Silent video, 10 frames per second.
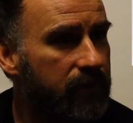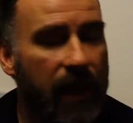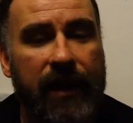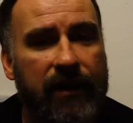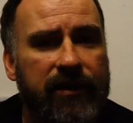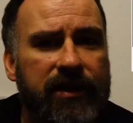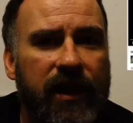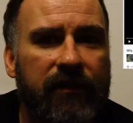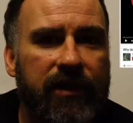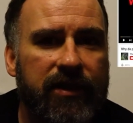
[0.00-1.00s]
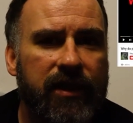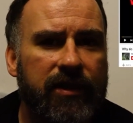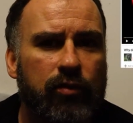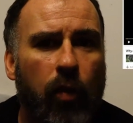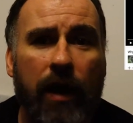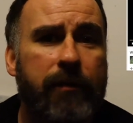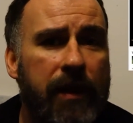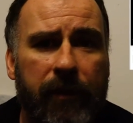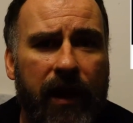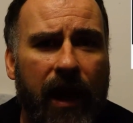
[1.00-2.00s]
title of the series is Why
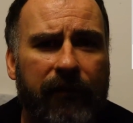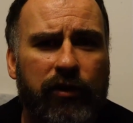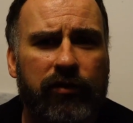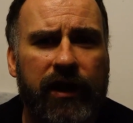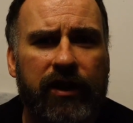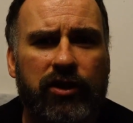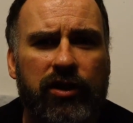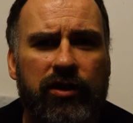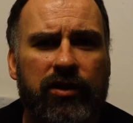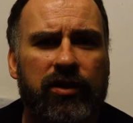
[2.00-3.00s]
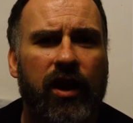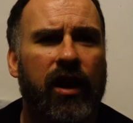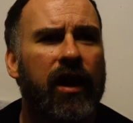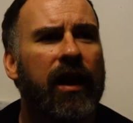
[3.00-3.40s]
People Laugh at Creationists,